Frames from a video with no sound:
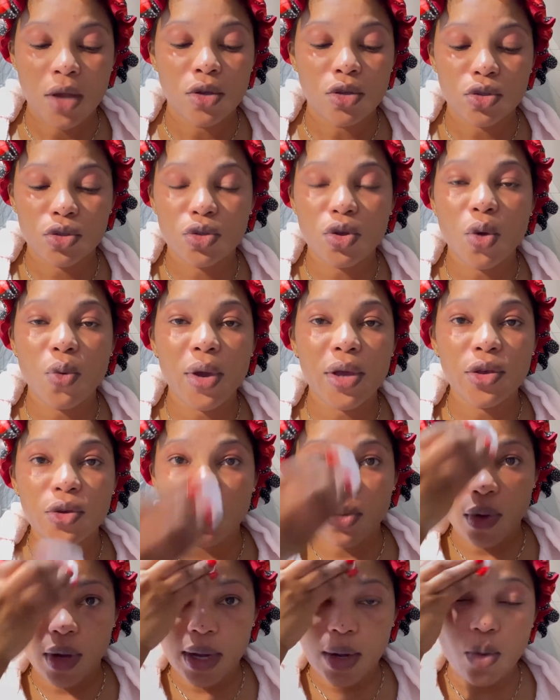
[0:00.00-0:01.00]
So when
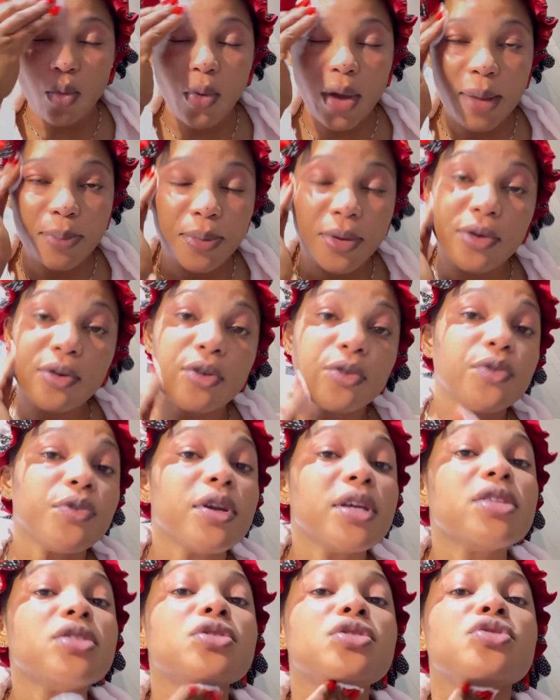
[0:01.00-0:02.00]
you are wiping your
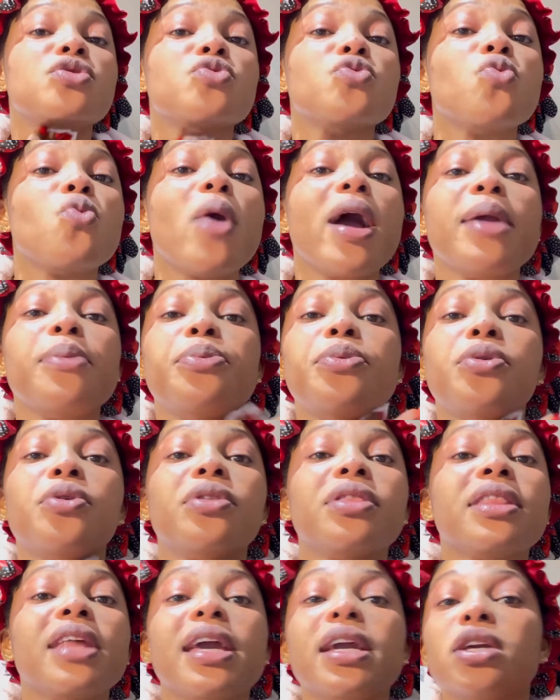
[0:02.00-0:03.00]
face, you wipe your
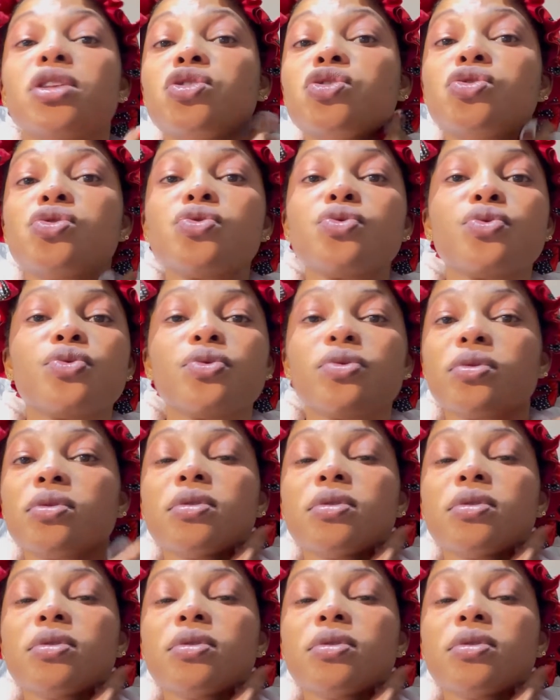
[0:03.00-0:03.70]
neck too.